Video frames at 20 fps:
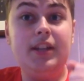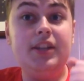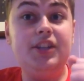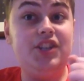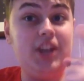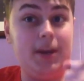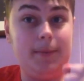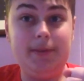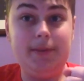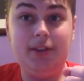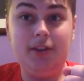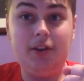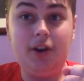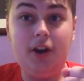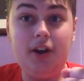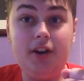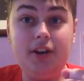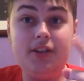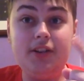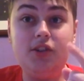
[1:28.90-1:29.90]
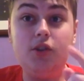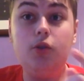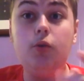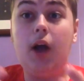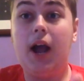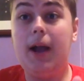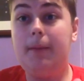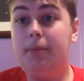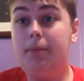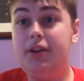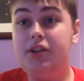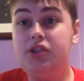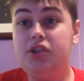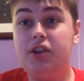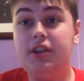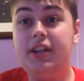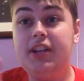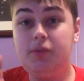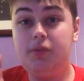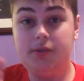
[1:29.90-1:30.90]
Jamie Lee Curtis, who I'm pretty sure
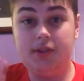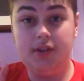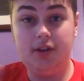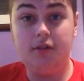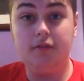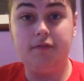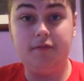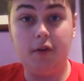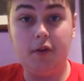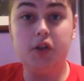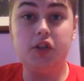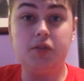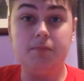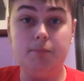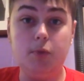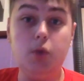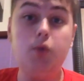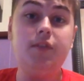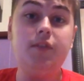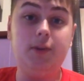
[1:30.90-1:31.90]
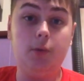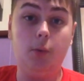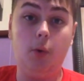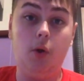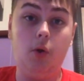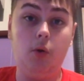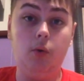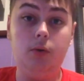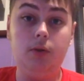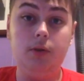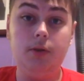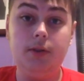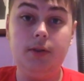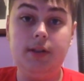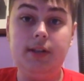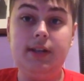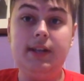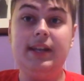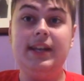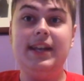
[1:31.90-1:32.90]
this was her first movie role,
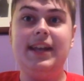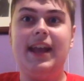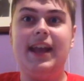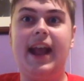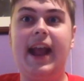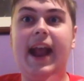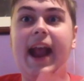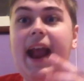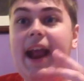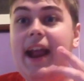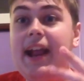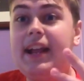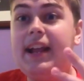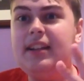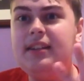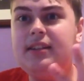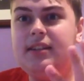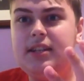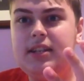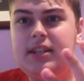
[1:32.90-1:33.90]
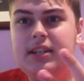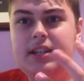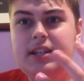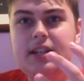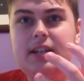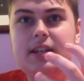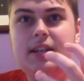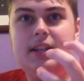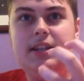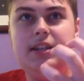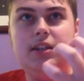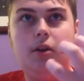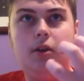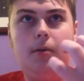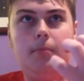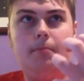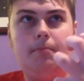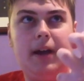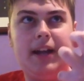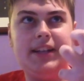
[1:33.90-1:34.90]
and the
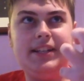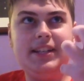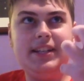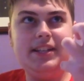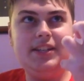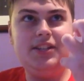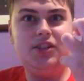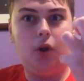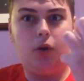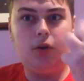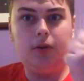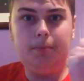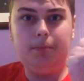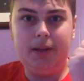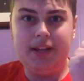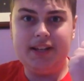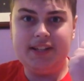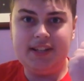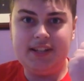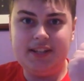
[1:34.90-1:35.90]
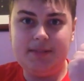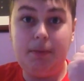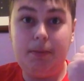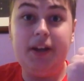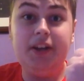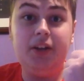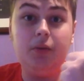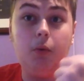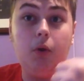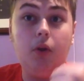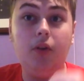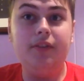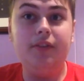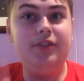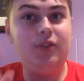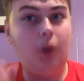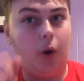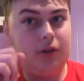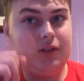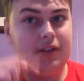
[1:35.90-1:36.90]
almighty Donald Pleasence playing the role of
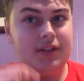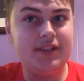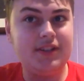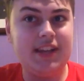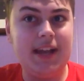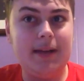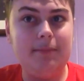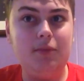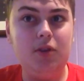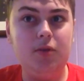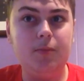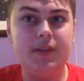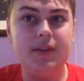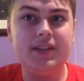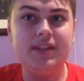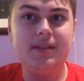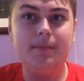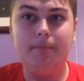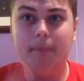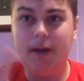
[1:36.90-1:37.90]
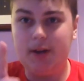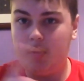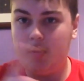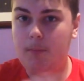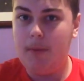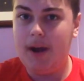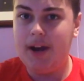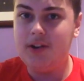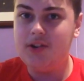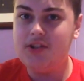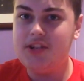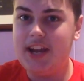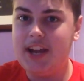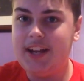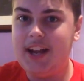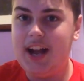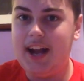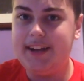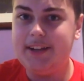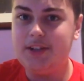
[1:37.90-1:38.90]
Dr. Sam Loomis, Michael Myers'
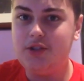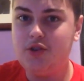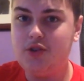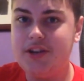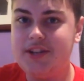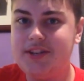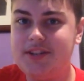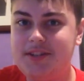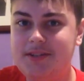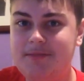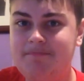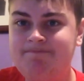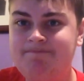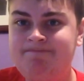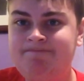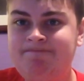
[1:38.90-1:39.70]
psychiatrist.